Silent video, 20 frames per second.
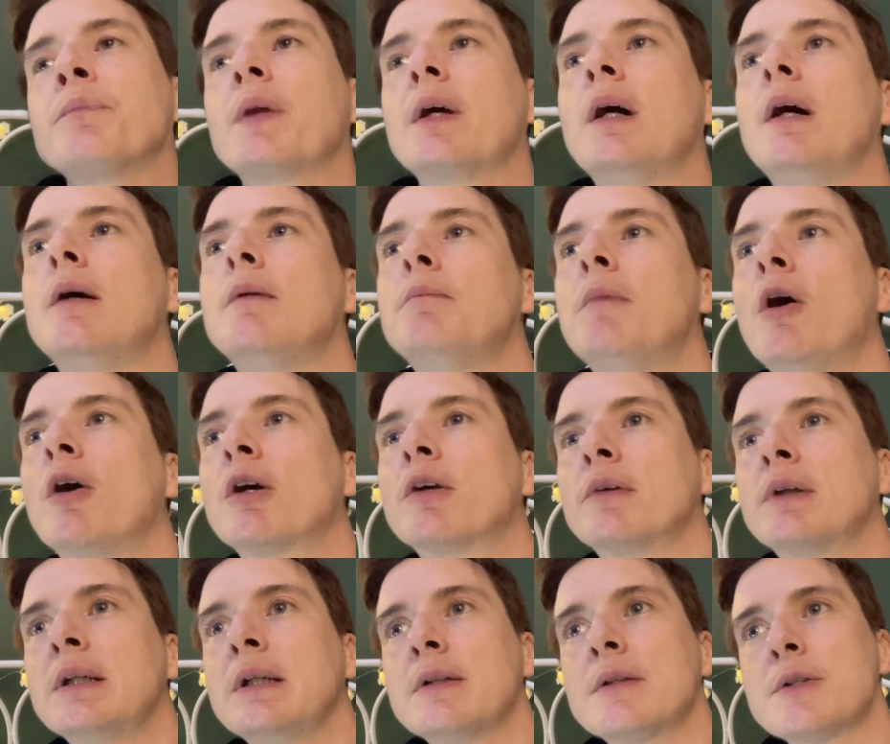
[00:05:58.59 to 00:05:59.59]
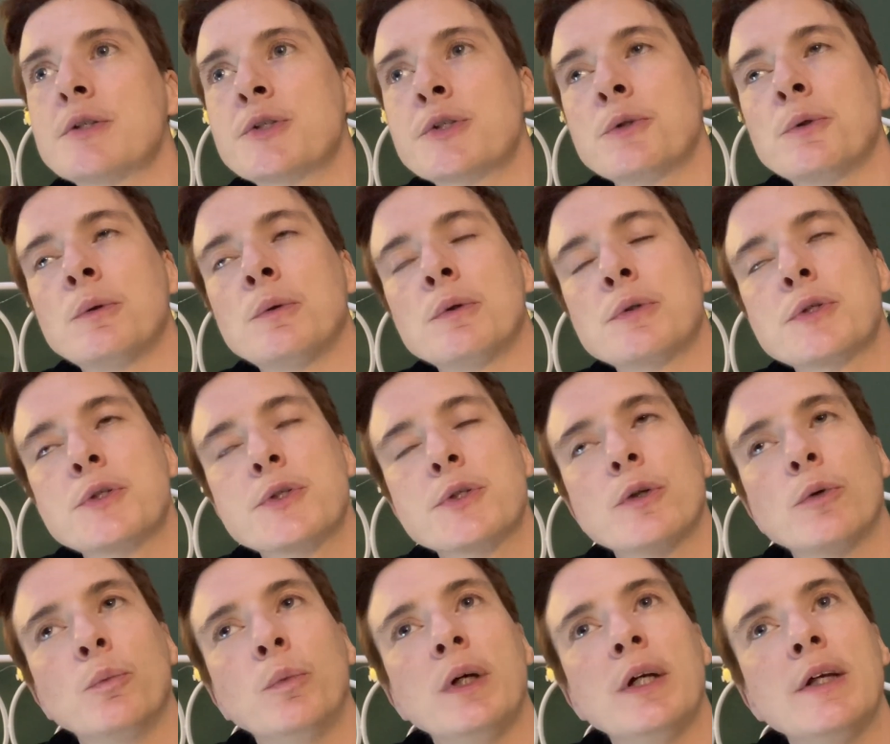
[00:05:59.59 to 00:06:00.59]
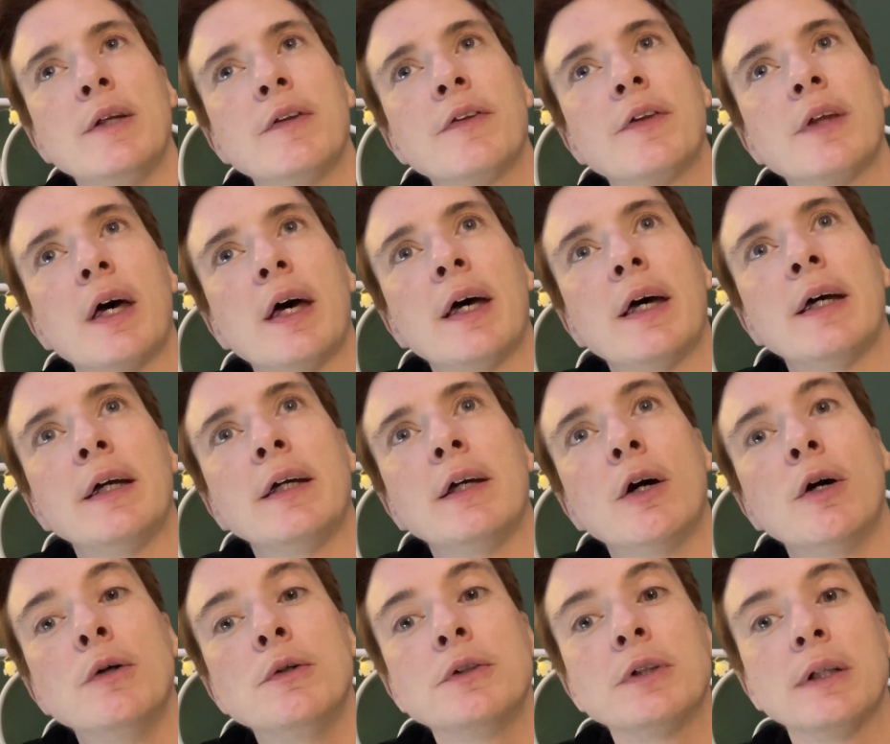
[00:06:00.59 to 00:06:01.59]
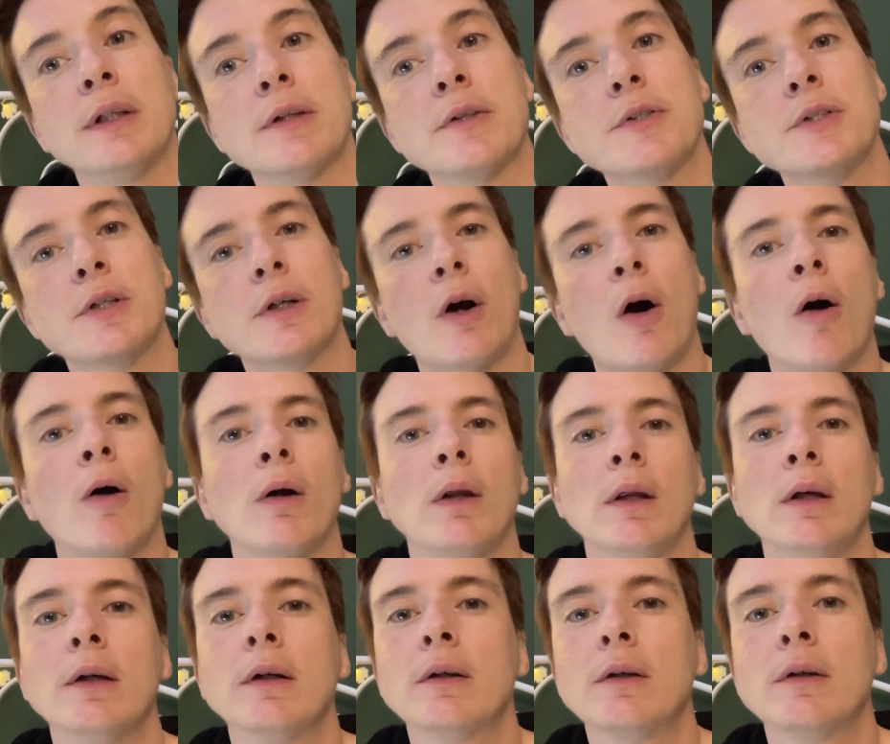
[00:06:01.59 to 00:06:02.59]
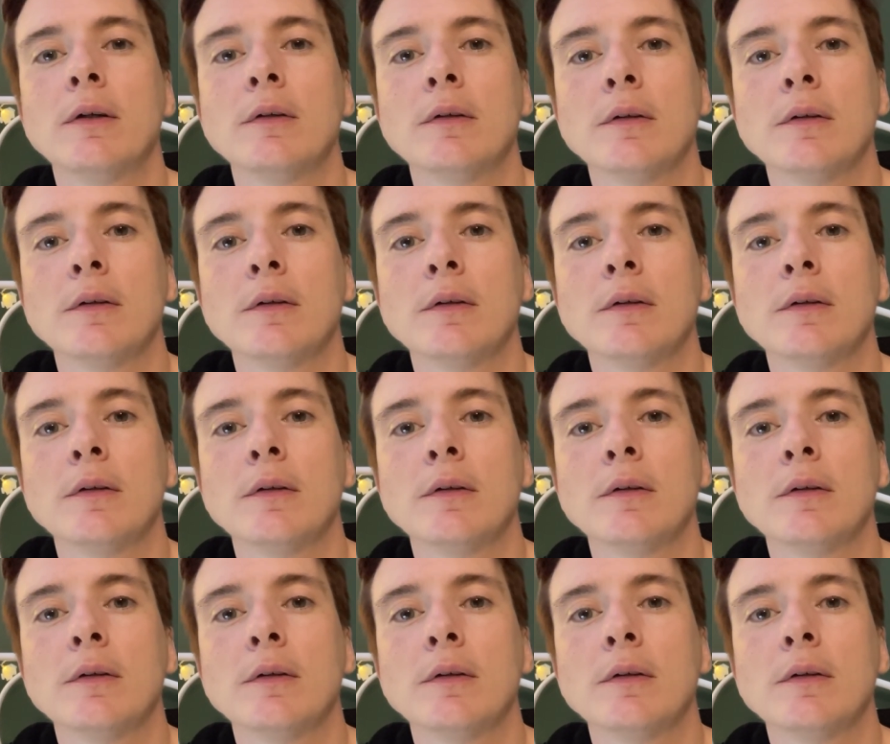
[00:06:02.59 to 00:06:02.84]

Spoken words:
margarita sauce with a odorless garlic